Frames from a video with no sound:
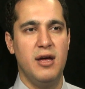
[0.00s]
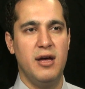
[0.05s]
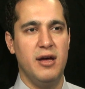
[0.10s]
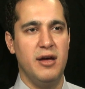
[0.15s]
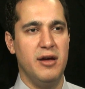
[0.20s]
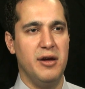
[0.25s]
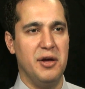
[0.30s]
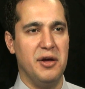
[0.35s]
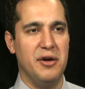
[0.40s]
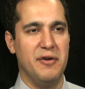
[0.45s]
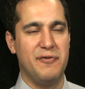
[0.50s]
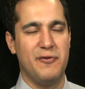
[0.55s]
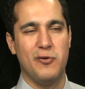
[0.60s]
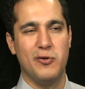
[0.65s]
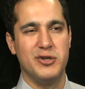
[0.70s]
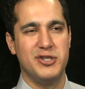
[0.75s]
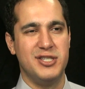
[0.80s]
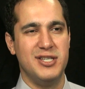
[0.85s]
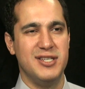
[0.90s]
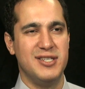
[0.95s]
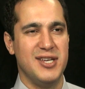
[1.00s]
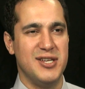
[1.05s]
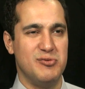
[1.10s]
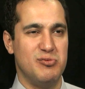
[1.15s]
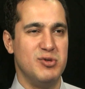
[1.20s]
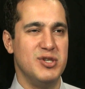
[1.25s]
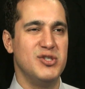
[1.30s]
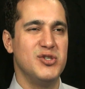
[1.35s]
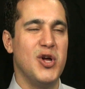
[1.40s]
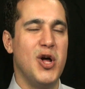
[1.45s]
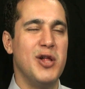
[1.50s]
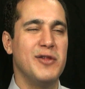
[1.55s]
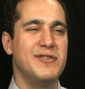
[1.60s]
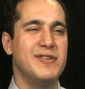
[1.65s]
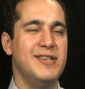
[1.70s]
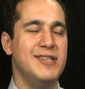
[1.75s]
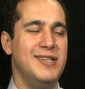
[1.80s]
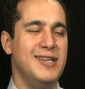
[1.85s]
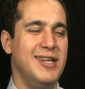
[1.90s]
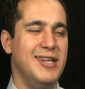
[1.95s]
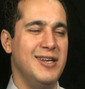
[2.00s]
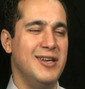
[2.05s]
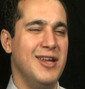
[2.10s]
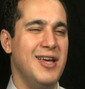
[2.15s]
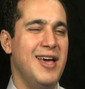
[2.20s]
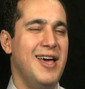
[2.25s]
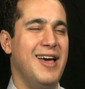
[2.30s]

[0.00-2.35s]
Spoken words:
Of course, this has resulted in